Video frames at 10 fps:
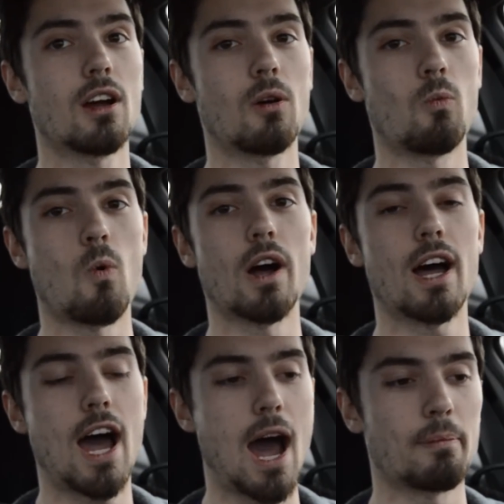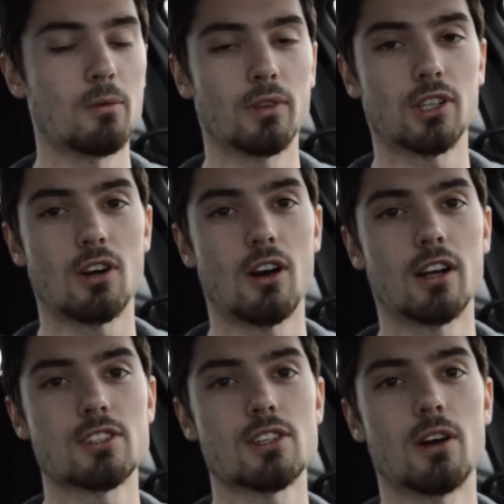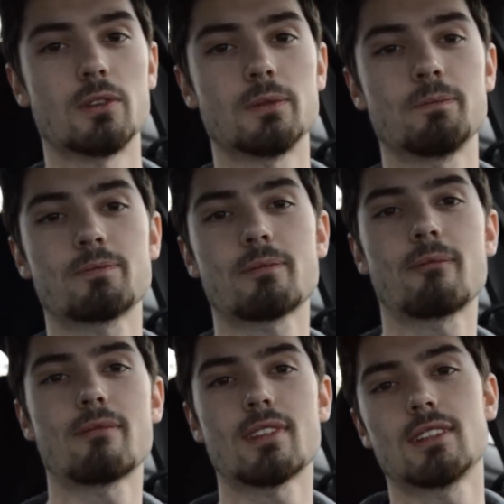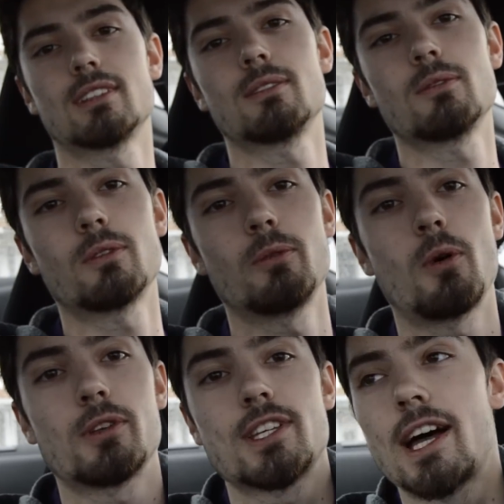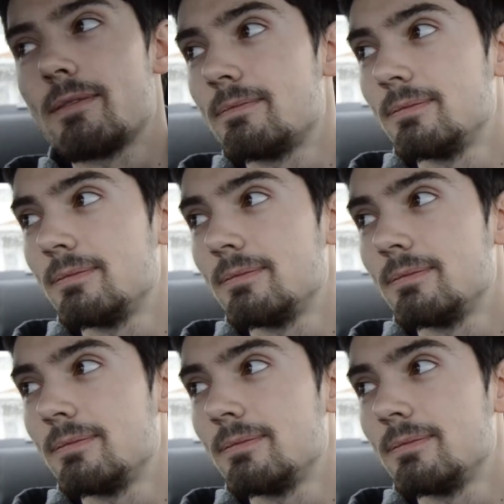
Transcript: what happened with the car. So go outside.